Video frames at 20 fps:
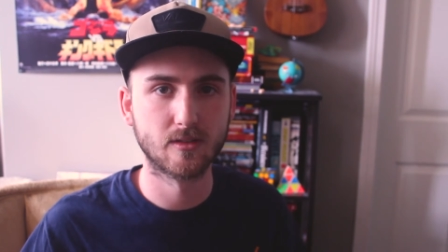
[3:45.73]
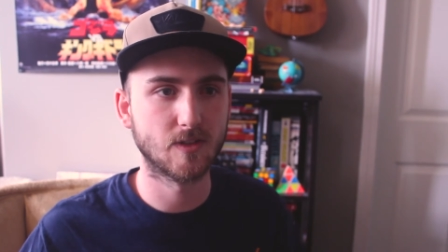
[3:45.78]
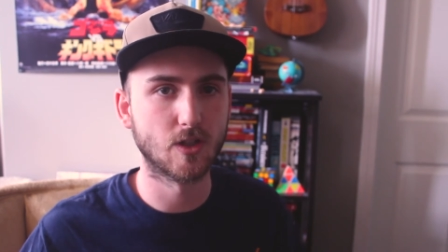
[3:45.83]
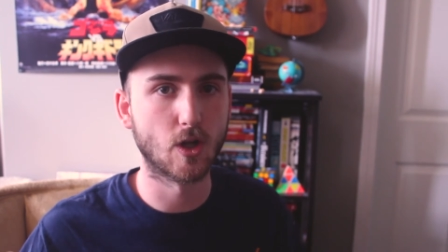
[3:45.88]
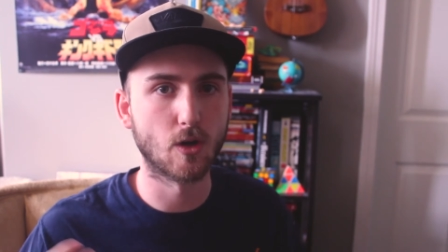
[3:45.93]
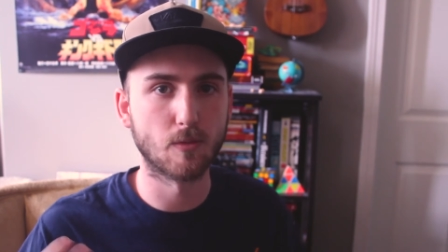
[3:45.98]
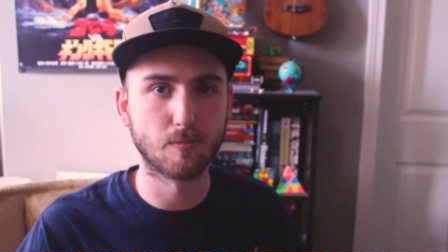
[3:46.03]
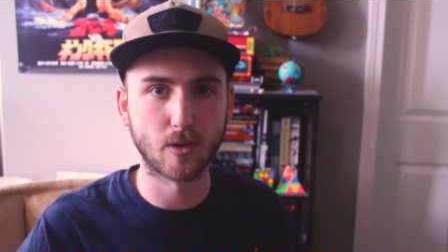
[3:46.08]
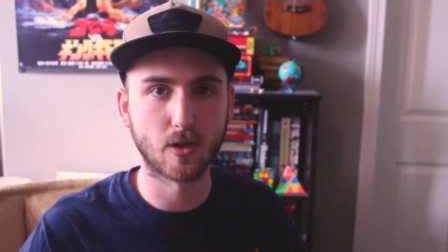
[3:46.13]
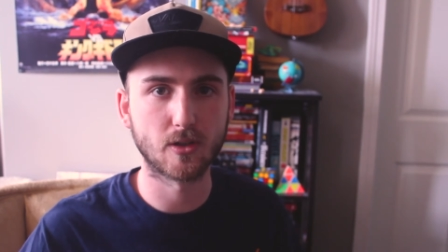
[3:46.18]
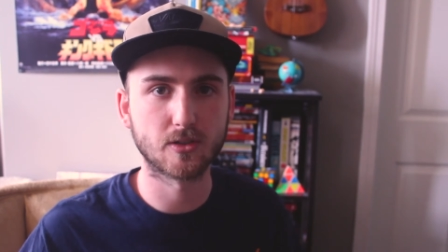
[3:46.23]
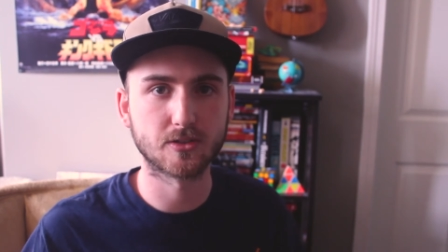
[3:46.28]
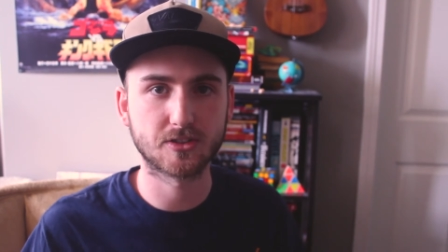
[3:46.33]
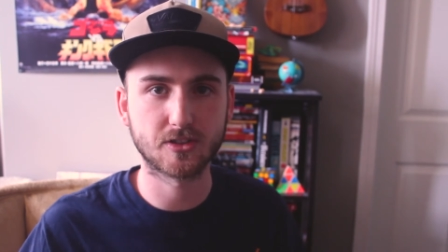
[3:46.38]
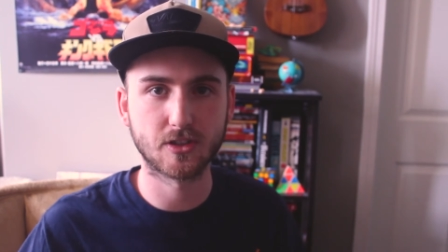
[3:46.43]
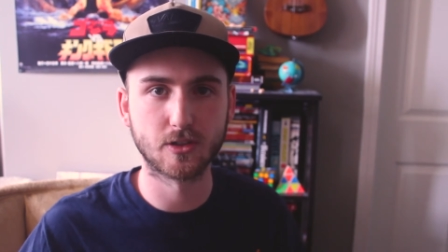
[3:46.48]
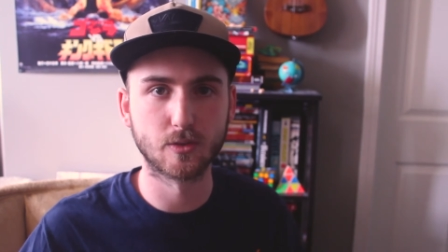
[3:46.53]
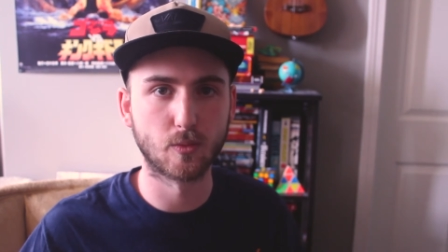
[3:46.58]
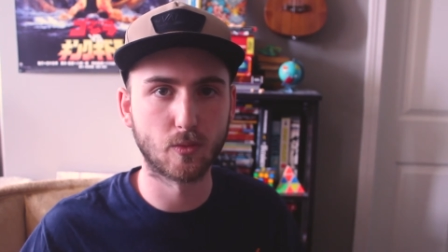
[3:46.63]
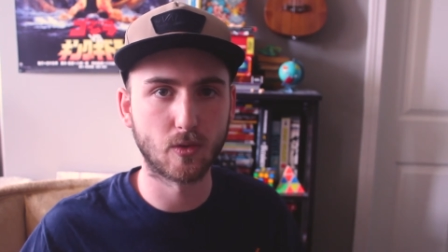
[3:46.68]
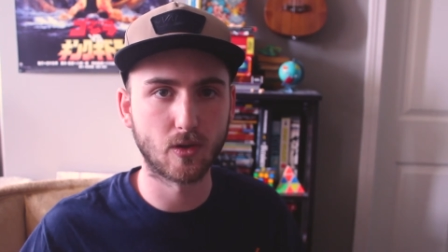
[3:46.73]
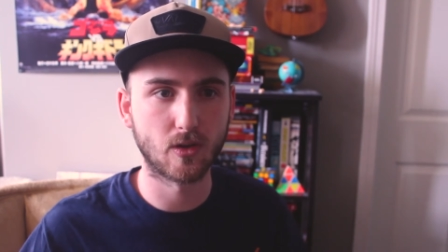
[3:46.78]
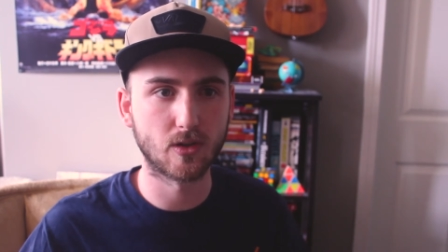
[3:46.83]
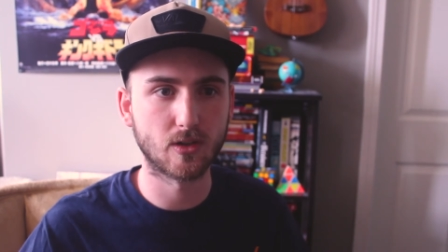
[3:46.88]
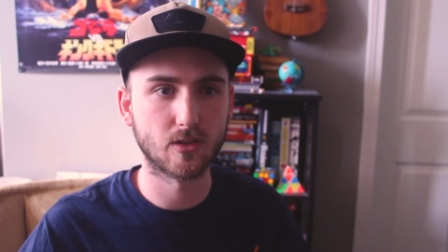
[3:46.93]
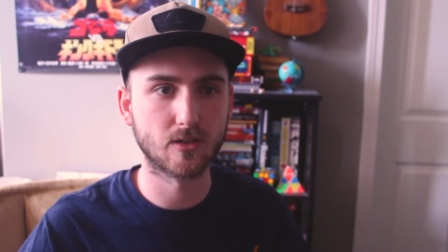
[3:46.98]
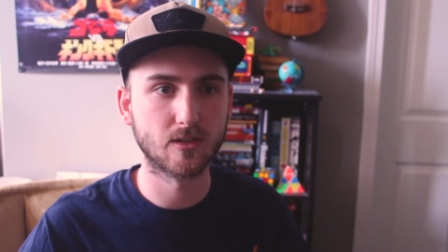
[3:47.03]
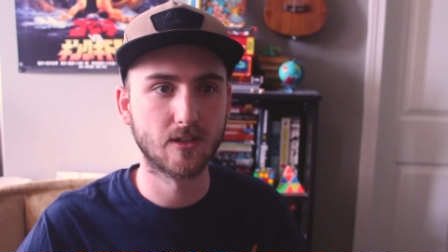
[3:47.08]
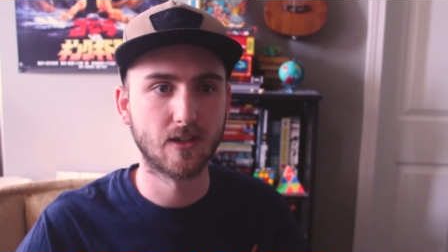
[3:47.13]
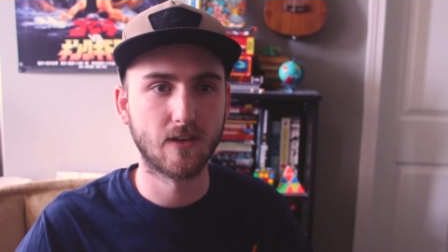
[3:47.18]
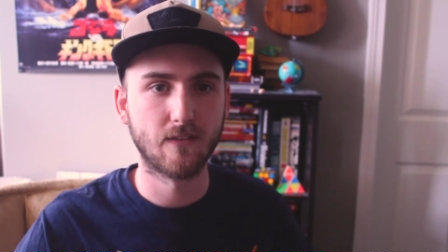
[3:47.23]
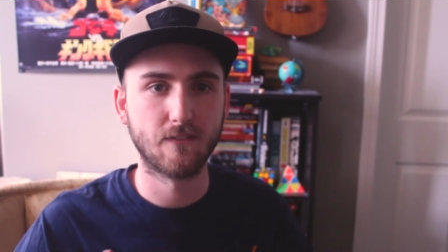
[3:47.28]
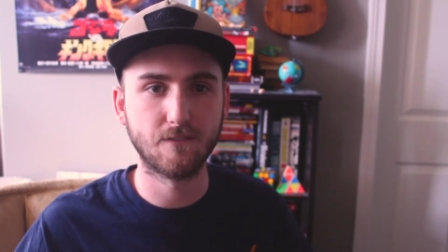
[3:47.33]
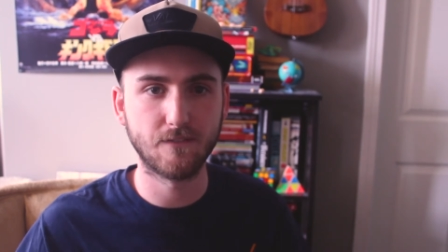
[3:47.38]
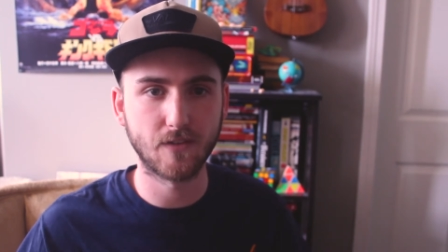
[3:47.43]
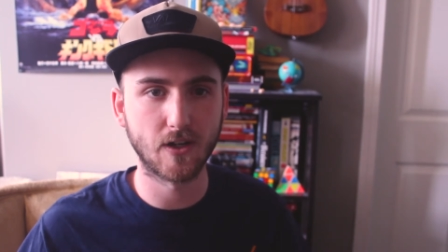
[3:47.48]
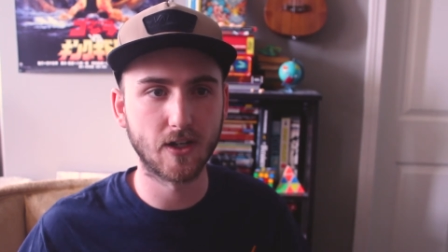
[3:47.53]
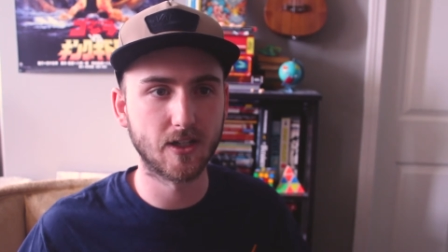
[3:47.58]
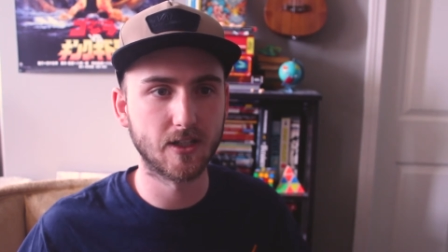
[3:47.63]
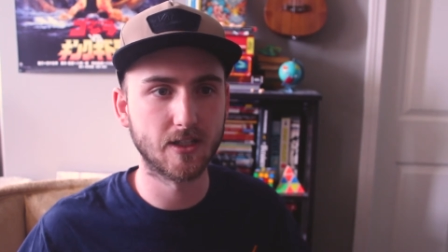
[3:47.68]
you know, balls to the wall,
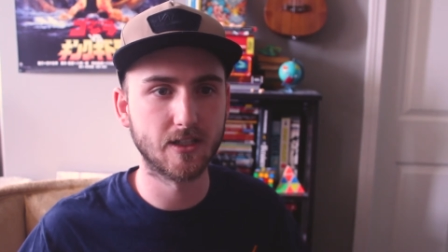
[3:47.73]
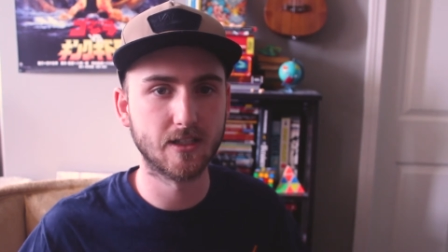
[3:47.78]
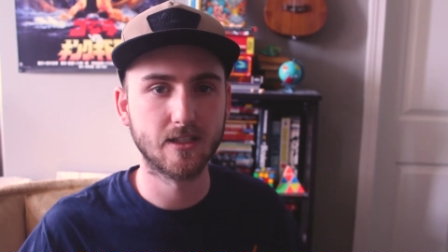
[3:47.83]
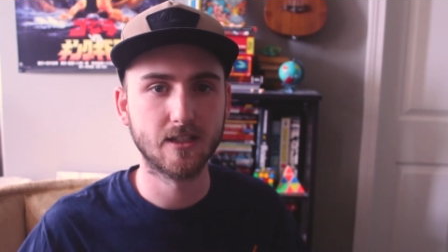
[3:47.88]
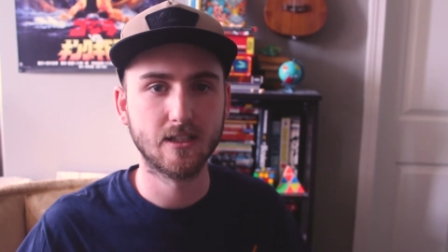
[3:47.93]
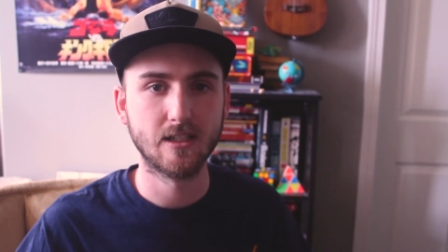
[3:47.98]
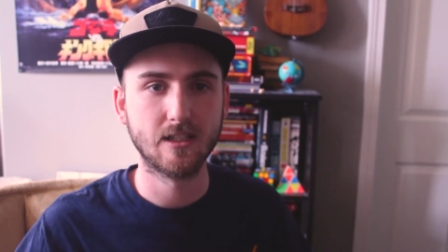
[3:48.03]
fun,